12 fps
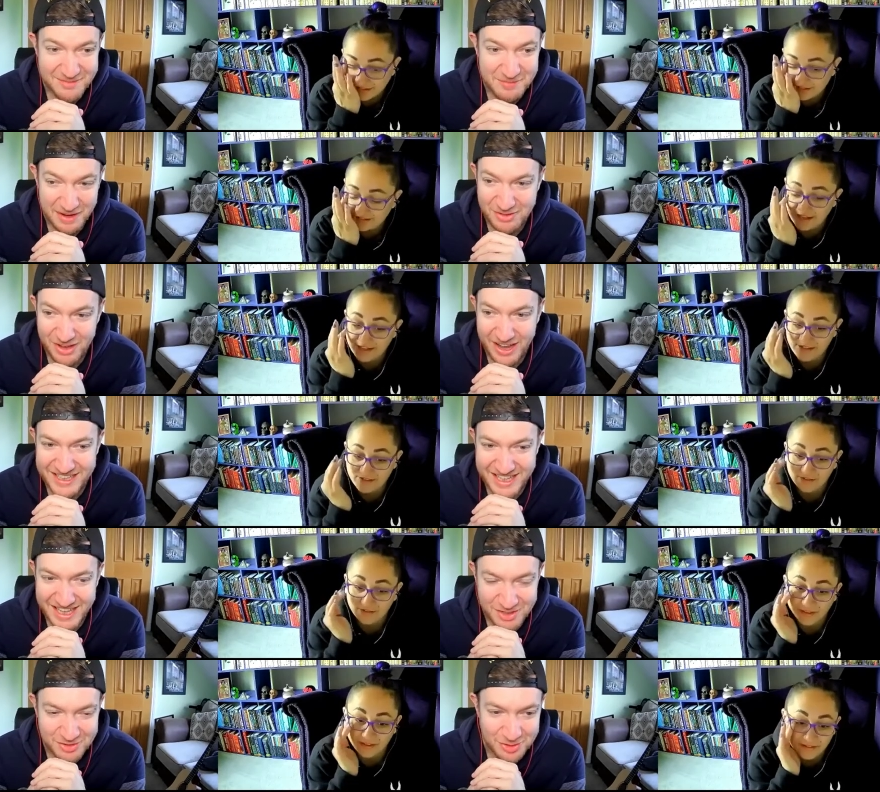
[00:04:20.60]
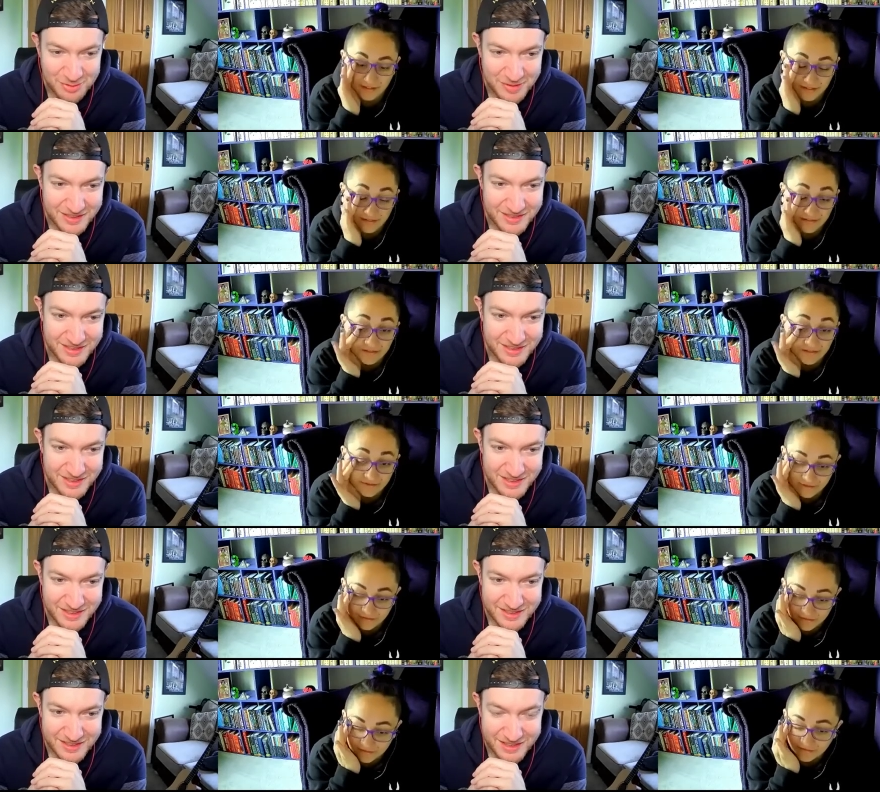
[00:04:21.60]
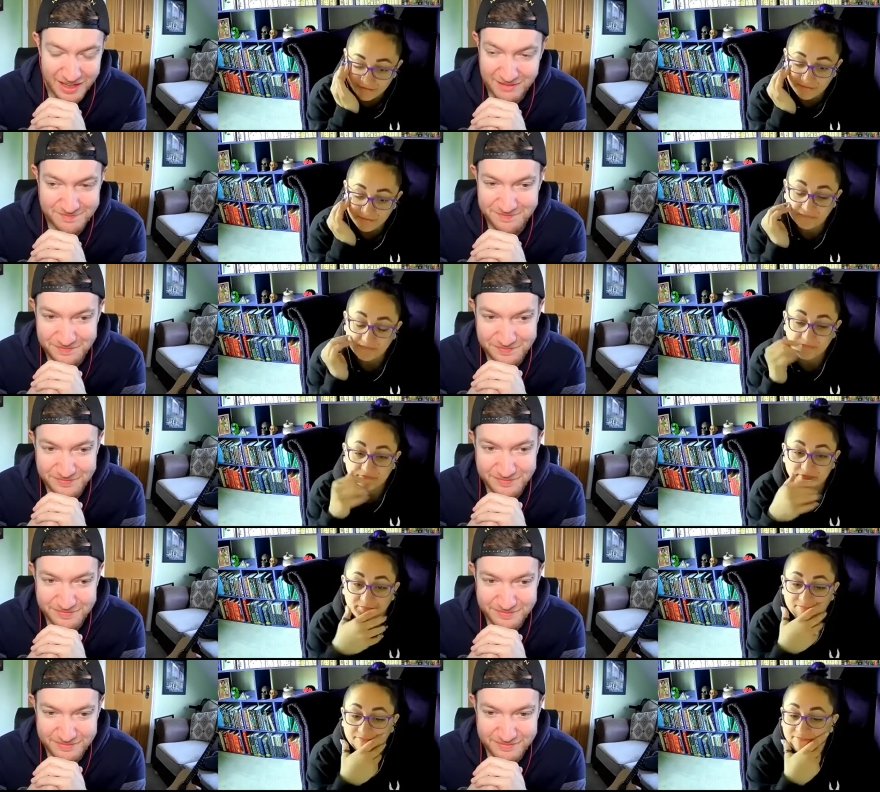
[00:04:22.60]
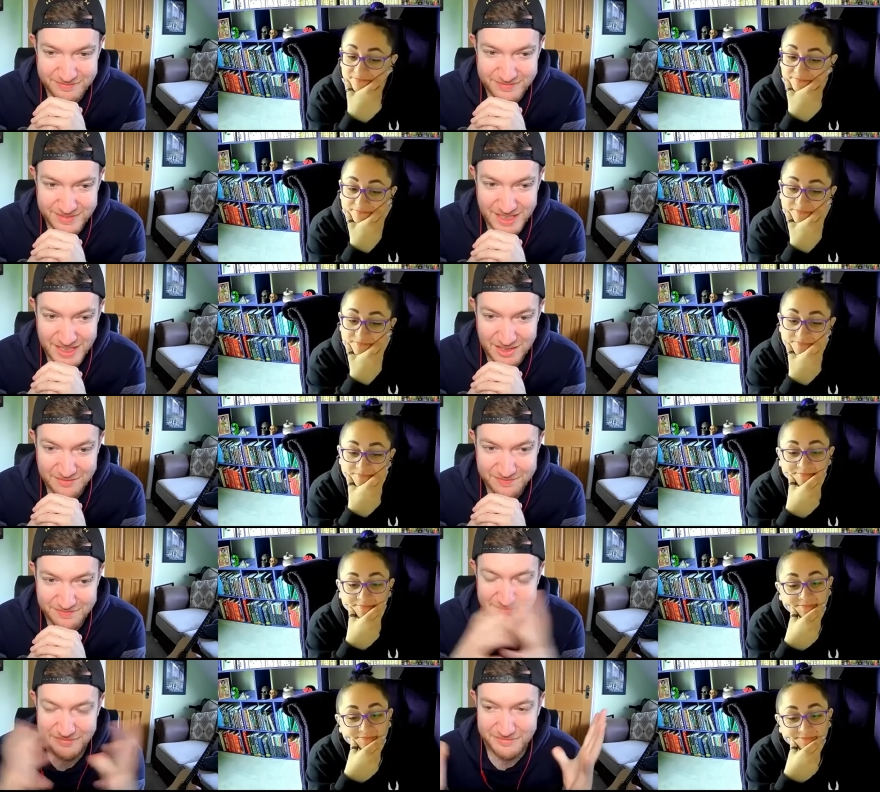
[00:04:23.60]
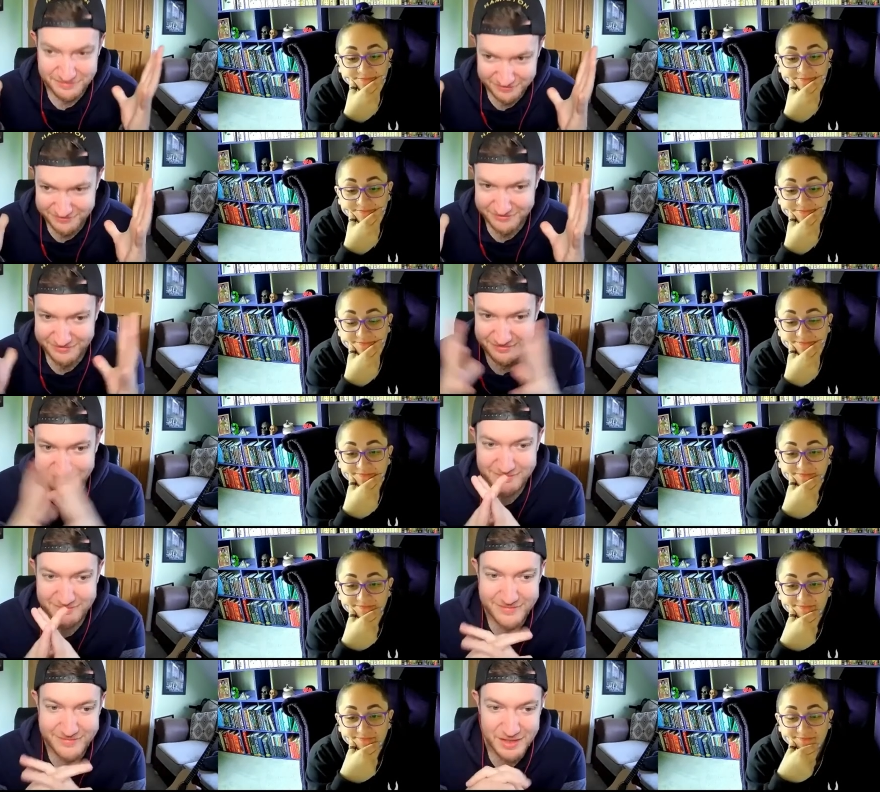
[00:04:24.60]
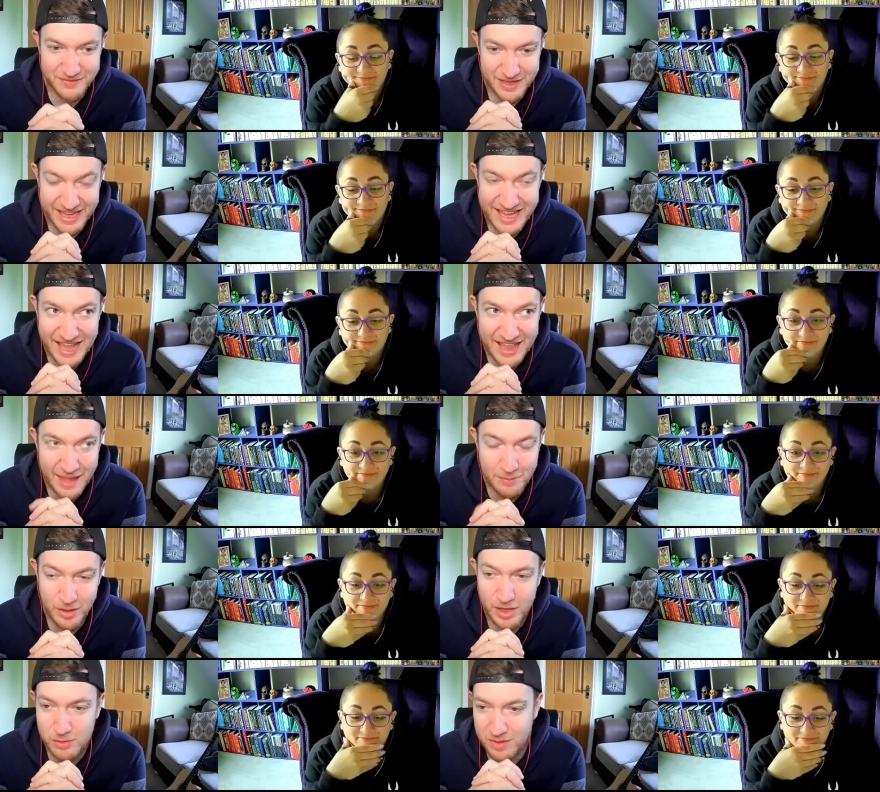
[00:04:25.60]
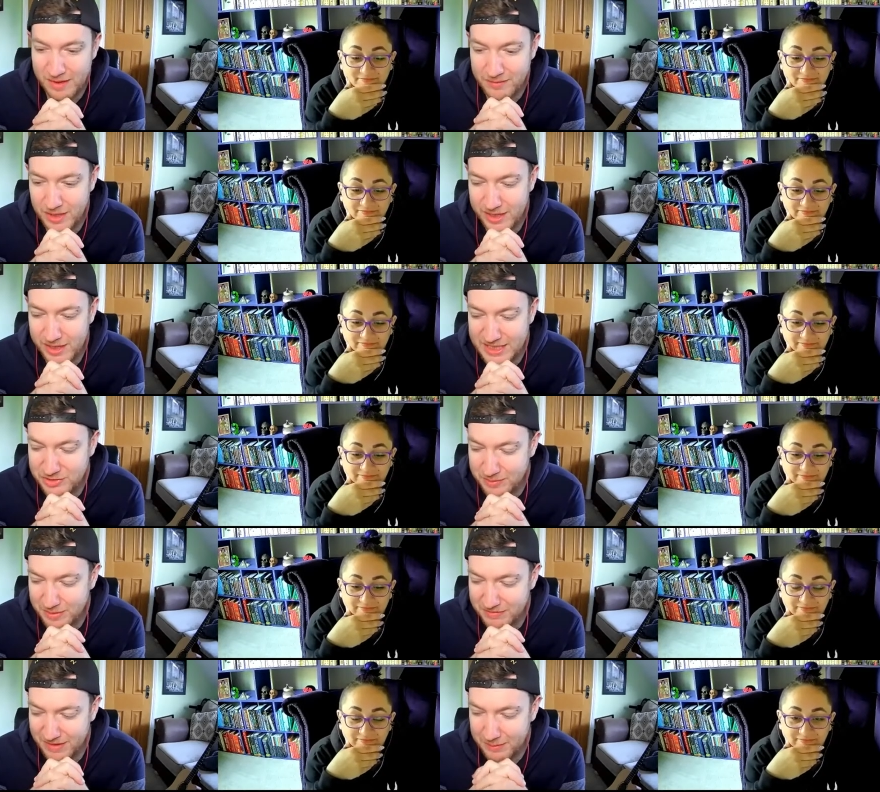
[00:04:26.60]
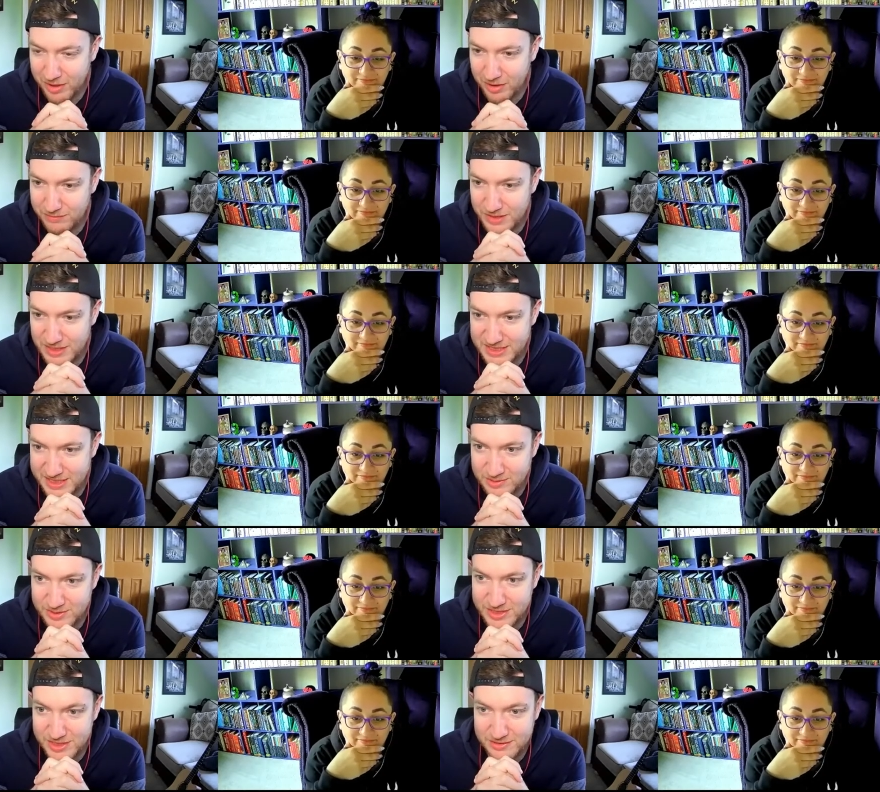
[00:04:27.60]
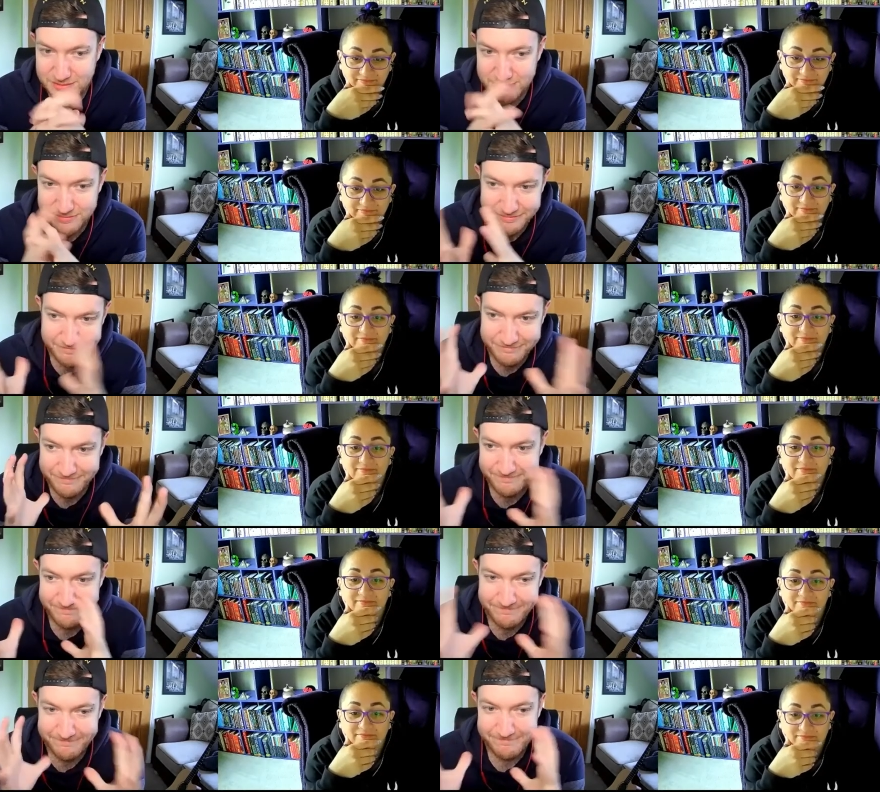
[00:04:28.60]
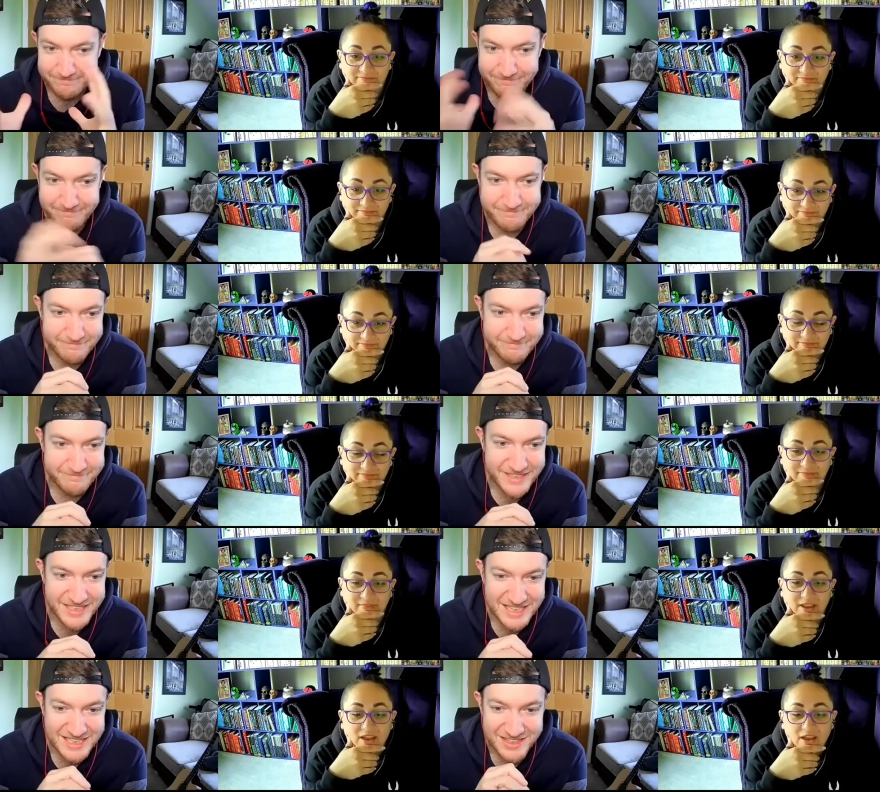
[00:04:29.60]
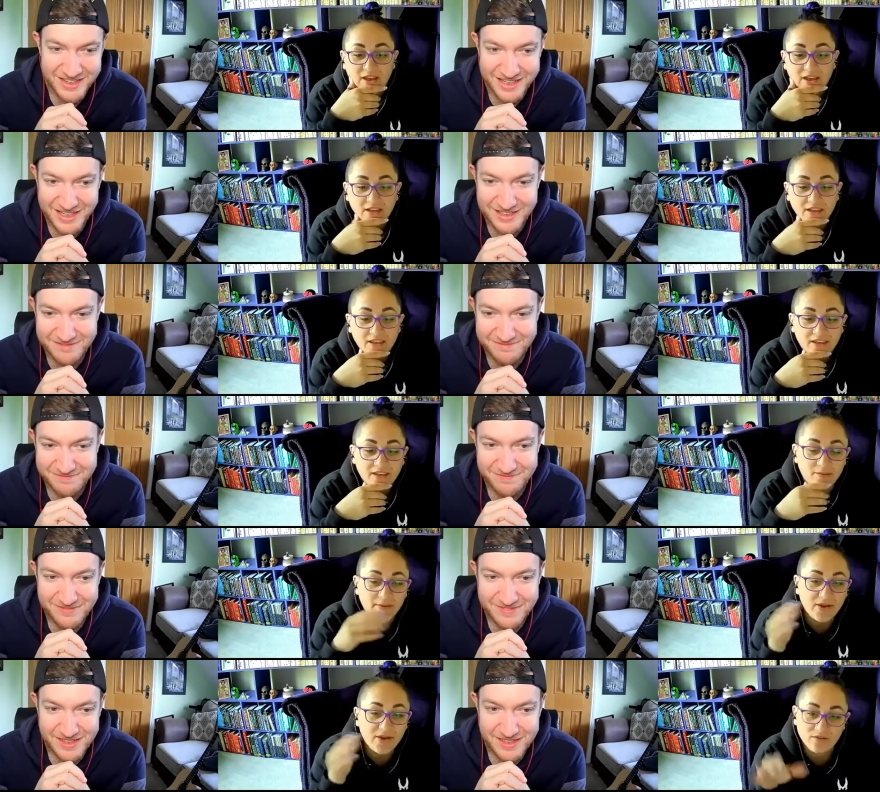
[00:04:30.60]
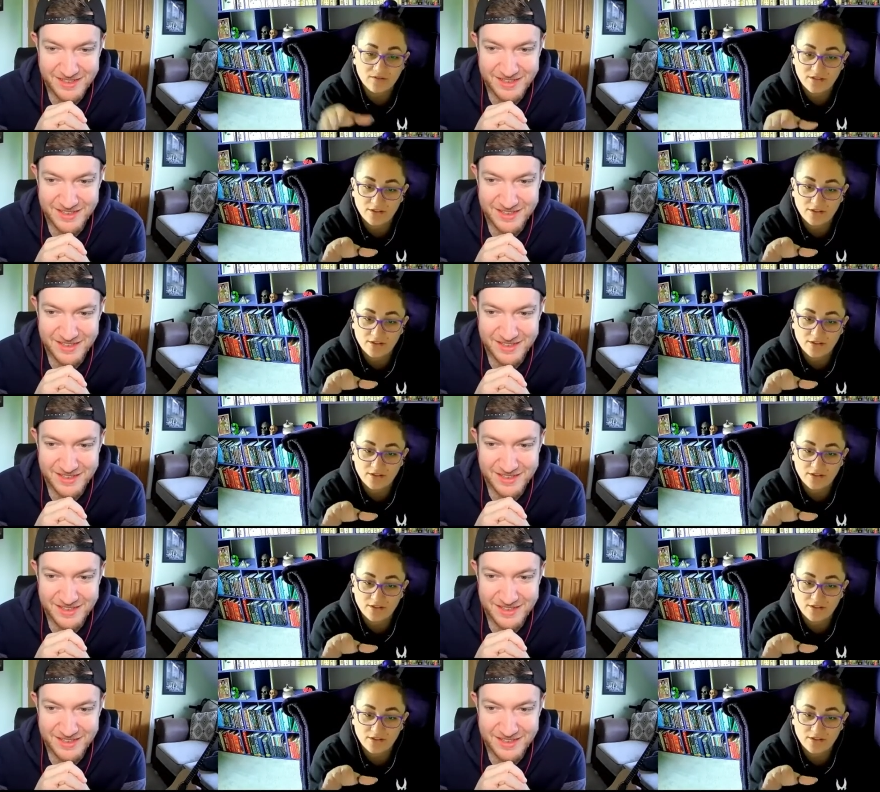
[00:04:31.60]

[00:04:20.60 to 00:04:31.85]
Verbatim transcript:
Speaker 1: I've not head had any trauma. head trauma. Hmm. No. So go figure. It can happen. I also have a, a history in my family of vertigo, so hmm. there's that tying in.
Speaker 2: Can we also